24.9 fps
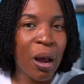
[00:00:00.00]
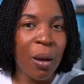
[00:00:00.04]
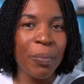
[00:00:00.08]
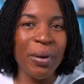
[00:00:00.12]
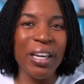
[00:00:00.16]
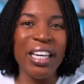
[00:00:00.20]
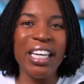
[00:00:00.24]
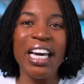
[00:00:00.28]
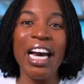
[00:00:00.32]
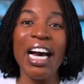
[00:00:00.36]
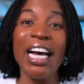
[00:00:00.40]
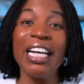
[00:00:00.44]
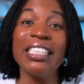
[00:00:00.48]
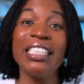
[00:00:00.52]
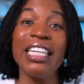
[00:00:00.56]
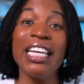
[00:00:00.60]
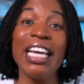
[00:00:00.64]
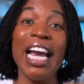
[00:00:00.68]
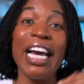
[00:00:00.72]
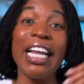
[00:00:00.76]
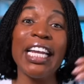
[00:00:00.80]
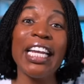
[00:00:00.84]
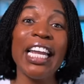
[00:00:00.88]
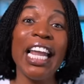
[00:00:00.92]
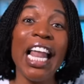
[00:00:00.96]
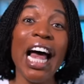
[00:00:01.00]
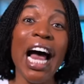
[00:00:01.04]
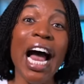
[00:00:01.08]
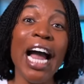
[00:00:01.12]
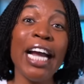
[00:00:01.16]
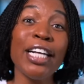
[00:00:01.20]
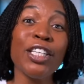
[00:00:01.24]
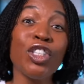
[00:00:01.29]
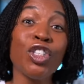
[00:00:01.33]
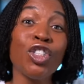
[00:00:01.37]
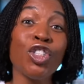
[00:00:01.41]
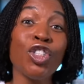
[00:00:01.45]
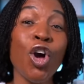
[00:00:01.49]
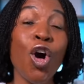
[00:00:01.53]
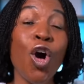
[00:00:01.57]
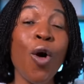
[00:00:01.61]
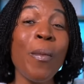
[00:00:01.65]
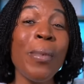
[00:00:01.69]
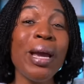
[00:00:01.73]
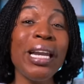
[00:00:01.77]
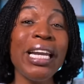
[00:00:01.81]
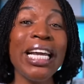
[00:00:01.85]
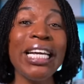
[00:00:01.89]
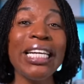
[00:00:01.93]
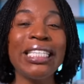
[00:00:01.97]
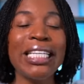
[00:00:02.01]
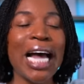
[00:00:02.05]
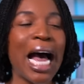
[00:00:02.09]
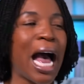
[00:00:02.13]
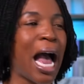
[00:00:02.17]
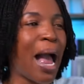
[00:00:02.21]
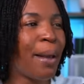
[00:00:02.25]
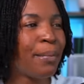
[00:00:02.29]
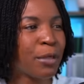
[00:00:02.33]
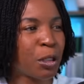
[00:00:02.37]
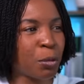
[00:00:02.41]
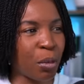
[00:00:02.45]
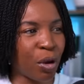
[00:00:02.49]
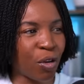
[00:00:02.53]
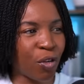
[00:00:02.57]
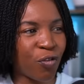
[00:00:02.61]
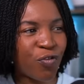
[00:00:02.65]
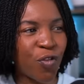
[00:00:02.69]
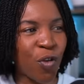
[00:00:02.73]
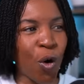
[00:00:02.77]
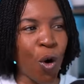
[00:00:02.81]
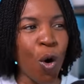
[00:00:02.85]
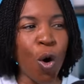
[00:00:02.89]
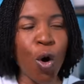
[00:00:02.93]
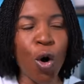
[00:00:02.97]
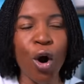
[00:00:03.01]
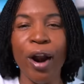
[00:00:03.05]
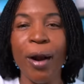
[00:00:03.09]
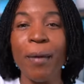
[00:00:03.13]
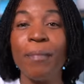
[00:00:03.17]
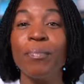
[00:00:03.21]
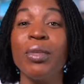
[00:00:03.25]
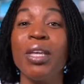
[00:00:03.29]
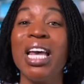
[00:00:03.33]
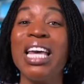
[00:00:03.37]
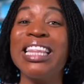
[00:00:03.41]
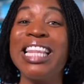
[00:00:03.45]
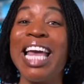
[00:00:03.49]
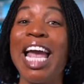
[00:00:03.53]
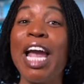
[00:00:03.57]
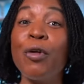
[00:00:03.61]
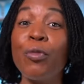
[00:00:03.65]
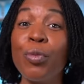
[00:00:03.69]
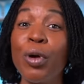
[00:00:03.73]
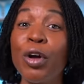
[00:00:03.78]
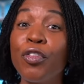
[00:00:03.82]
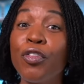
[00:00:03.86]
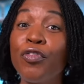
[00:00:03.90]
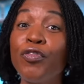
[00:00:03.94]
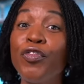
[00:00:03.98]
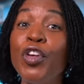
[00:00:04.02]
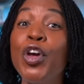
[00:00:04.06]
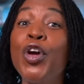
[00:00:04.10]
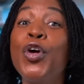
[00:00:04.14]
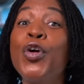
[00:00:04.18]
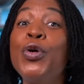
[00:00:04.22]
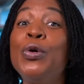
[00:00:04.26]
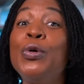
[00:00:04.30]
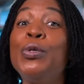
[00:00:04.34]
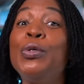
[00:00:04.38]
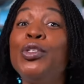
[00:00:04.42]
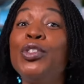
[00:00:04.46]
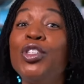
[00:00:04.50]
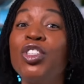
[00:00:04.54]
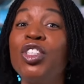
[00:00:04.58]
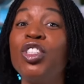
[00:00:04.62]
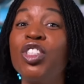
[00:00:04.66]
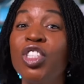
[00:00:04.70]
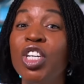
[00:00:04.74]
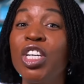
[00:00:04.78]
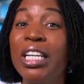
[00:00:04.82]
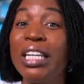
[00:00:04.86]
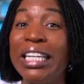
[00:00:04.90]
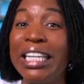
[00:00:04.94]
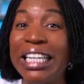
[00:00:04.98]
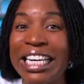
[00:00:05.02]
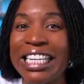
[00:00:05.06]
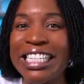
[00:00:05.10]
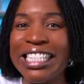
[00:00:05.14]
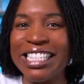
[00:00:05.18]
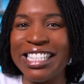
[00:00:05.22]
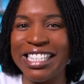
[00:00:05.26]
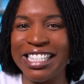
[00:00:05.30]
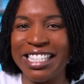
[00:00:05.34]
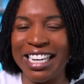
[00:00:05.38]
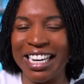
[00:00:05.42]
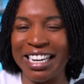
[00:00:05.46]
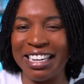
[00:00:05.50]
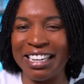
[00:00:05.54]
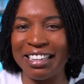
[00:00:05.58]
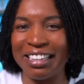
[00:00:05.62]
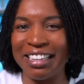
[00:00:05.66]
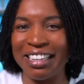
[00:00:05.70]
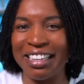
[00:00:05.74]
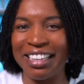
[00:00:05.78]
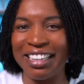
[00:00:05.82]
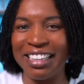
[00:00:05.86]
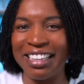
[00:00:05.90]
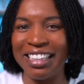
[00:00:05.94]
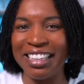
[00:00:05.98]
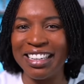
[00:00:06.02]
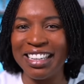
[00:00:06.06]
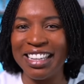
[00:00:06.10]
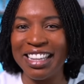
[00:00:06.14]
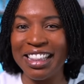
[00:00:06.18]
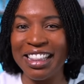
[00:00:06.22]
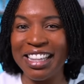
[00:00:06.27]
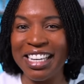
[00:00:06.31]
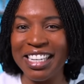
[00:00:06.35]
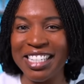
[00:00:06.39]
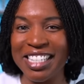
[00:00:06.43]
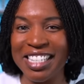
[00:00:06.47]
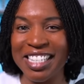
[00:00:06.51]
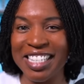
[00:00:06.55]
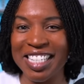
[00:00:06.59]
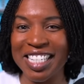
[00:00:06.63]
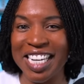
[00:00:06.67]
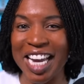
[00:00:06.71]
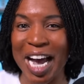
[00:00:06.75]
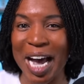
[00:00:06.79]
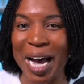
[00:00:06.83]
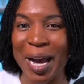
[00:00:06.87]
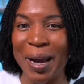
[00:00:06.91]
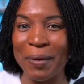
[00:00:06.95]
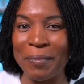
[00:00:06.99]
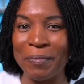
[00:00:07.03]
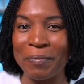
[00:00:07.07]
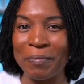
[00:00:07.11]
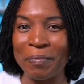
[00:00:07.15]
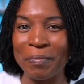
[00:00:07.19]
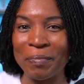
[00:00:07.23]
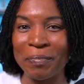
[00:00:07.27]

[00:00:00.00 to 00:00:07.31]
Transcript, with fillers: Because he had lied so many times before, they refused to listen this time.